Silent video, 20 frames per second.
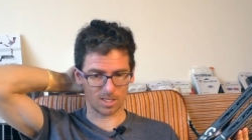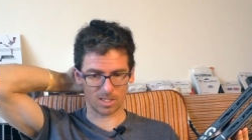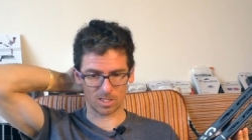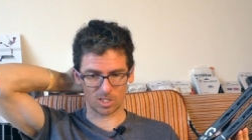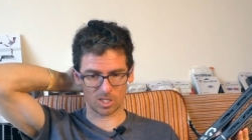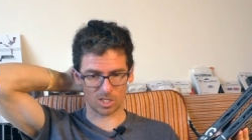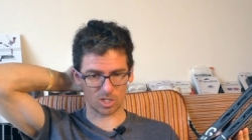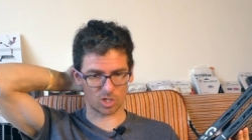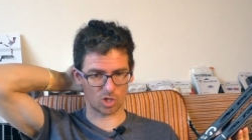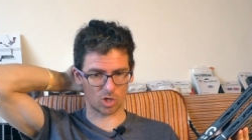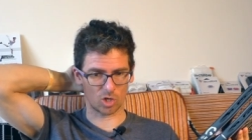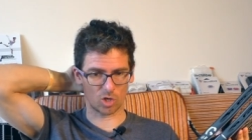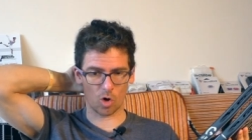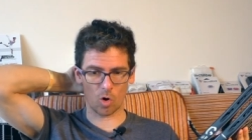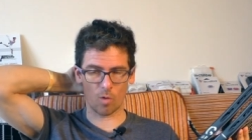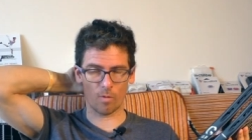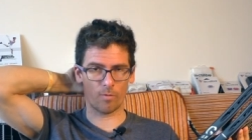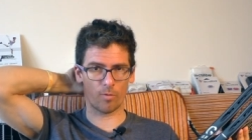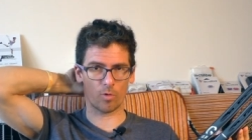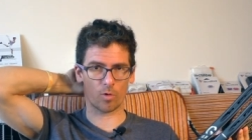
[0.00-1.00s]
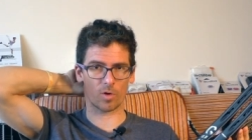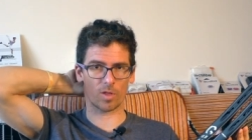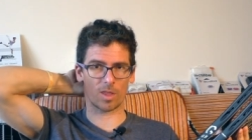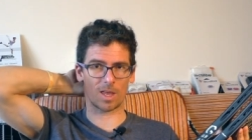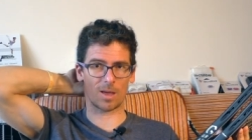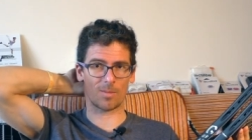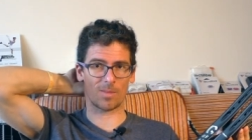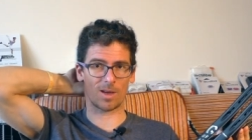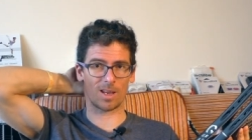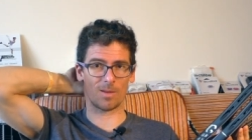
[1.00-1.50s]
just go for
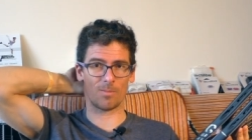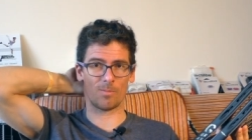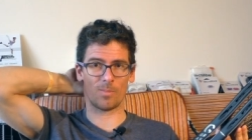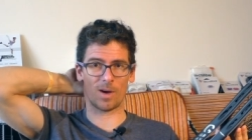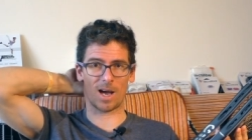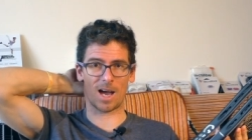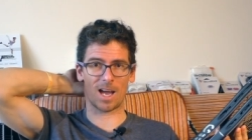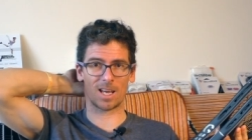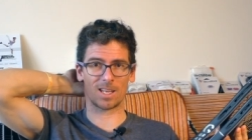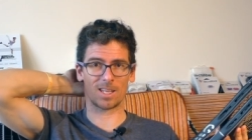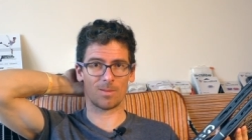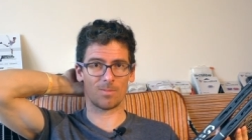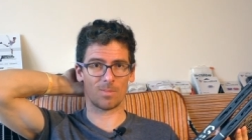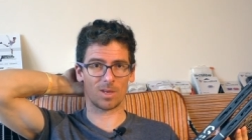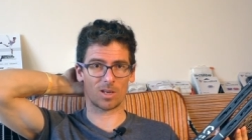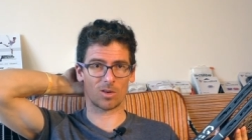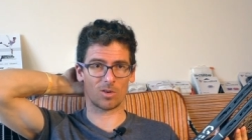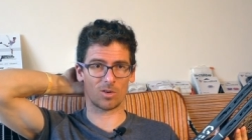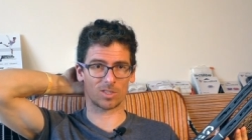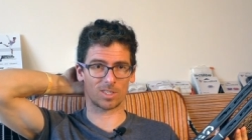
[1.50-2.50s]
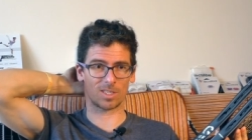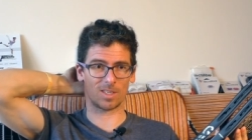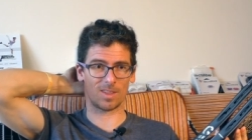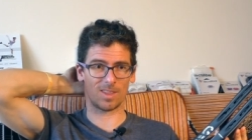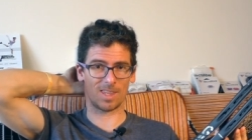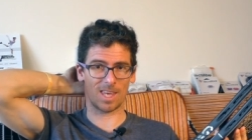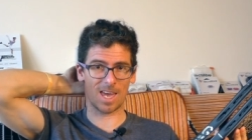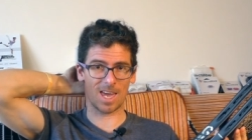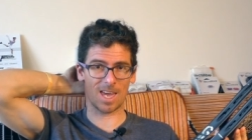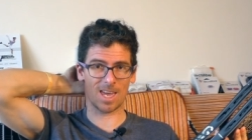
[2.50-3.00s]
them and buy them because
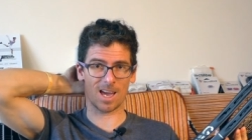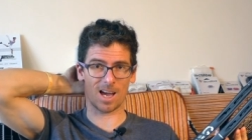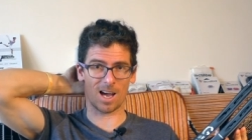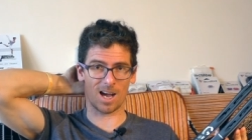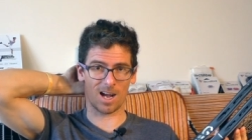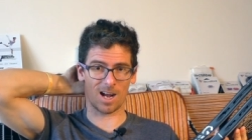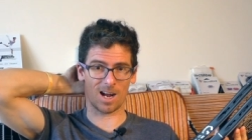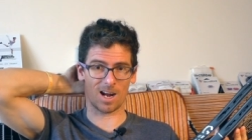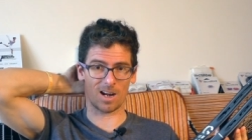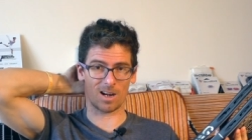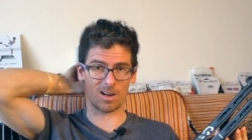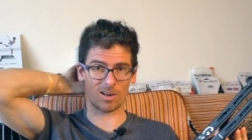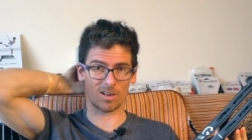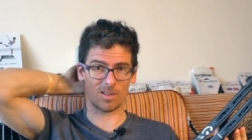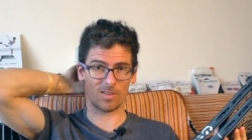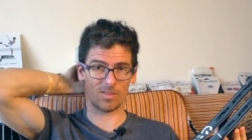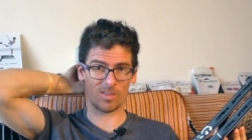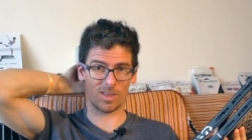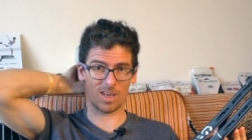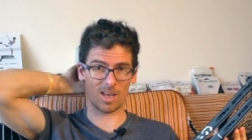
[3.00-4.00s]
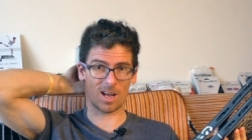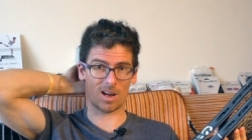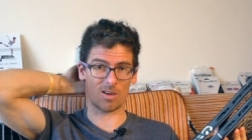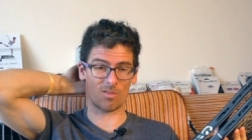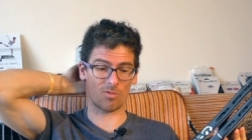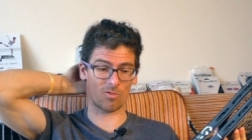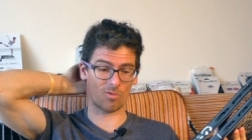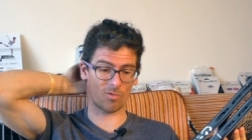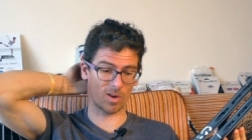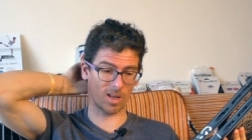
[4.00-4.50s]
they are they are
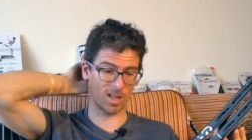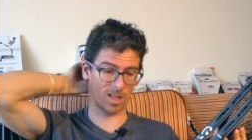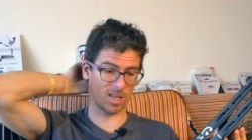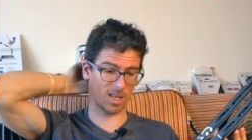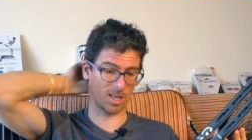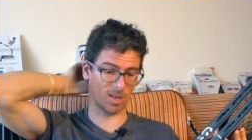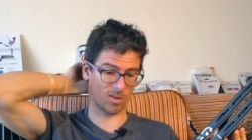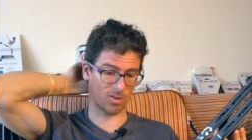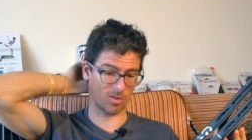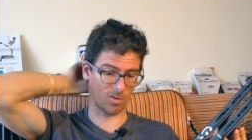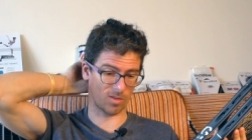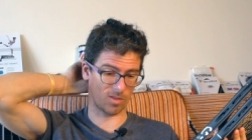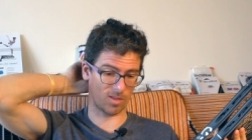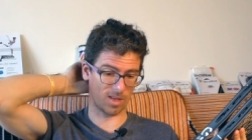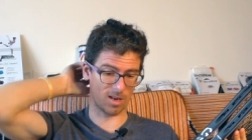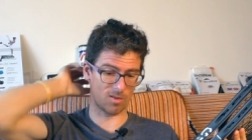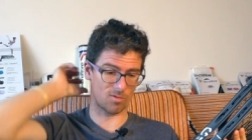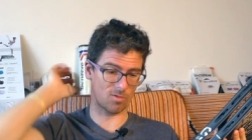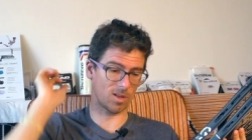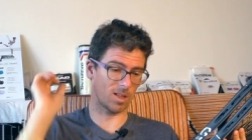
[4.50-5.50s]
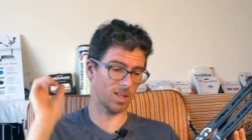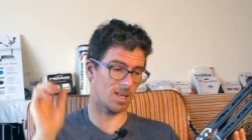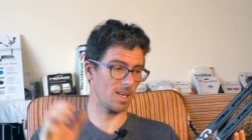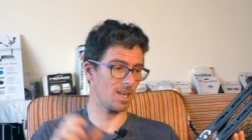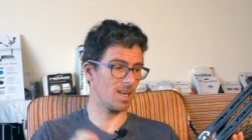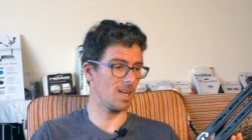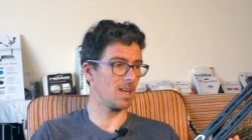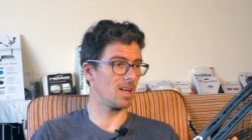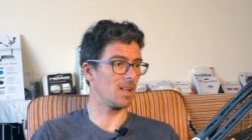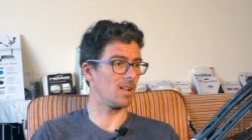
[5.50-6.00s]
really good. They
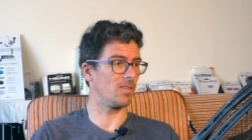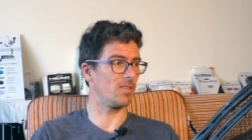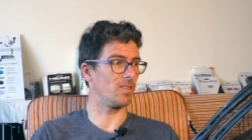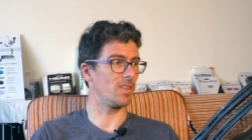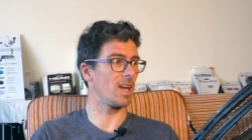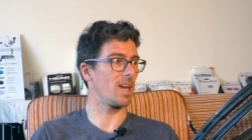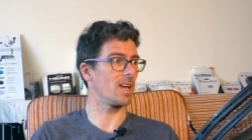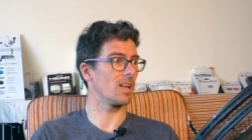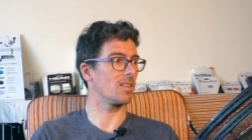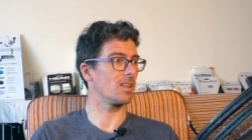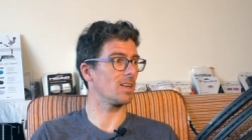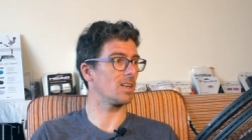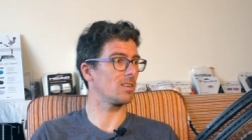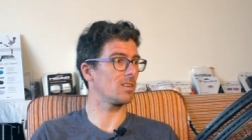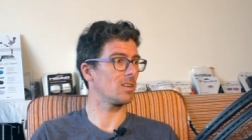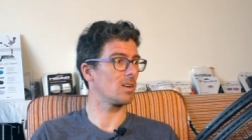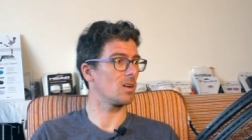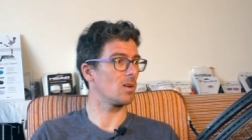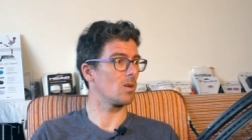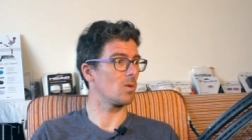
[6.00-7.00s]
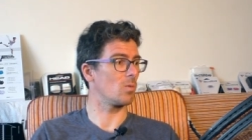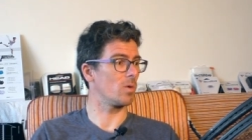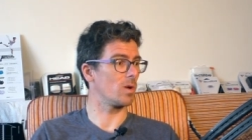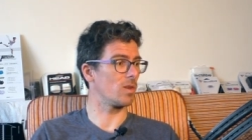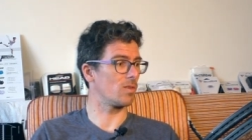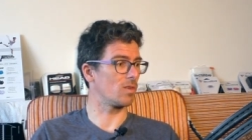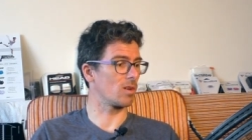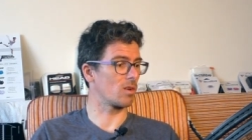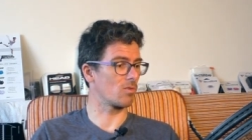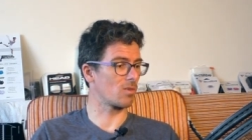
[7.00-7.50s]
really nailed it
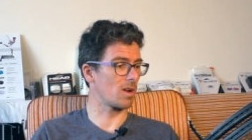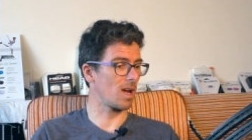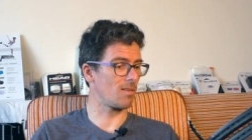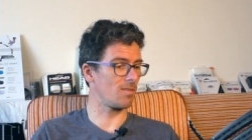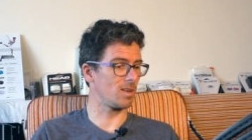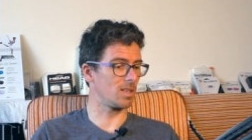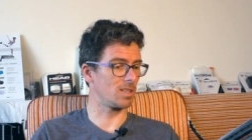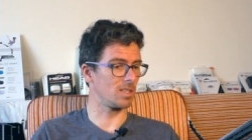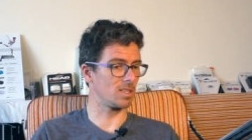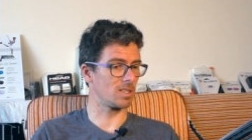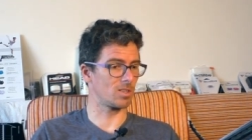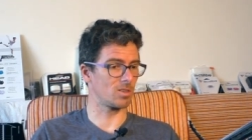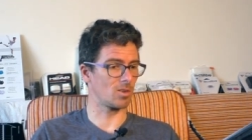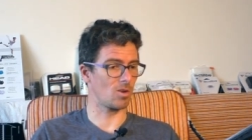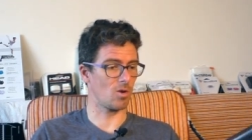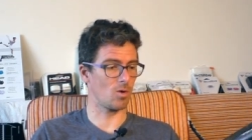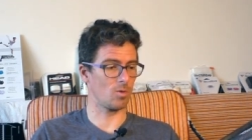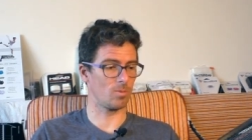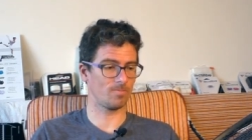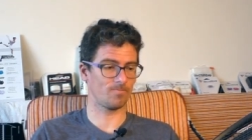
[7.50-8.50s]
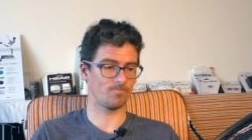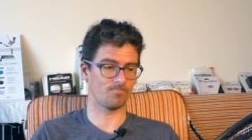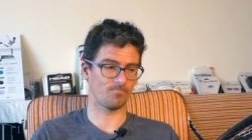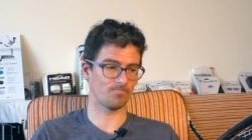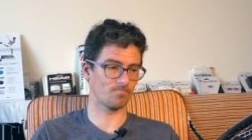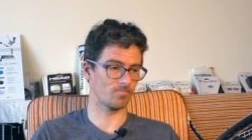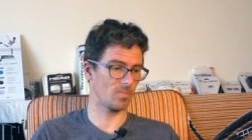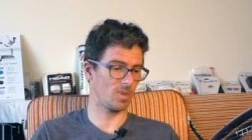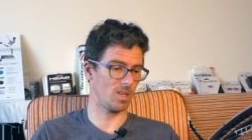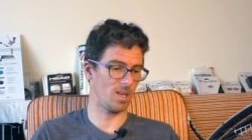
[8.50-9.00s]
with the gravity. So,
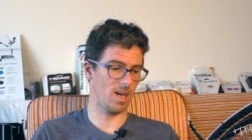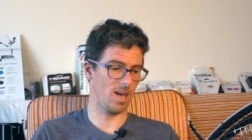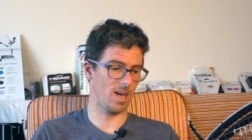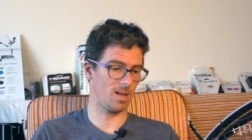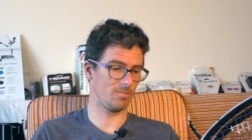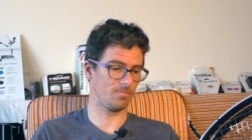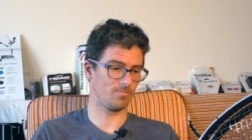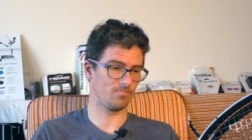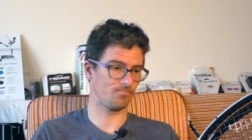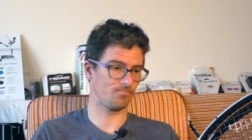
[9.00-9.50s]
yeah,